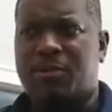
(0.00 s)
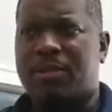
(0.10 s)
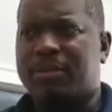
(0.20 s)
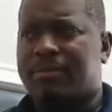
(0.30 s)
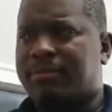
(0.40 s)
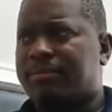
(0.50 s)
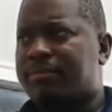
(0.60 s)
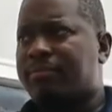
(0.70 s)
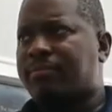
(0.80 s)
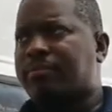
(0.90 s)
or it's only
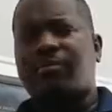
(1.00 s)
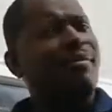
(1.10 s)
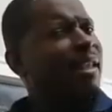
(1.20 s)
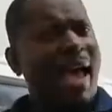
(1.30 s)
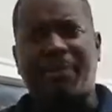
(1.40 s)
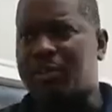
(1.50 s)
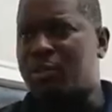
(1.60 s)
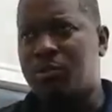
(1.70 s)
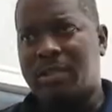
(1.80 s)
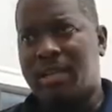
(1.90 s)
with
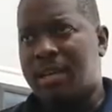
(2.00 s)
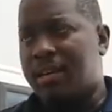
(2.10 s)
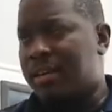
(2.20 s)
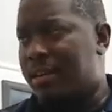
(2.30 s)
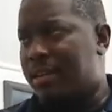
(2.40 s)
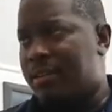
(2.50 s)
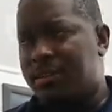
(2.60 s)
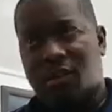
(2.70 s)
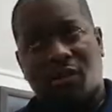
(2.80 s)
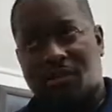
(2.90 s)
the center, the
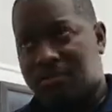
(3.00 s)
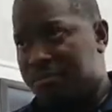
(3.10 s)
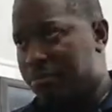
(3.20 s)
daycare center?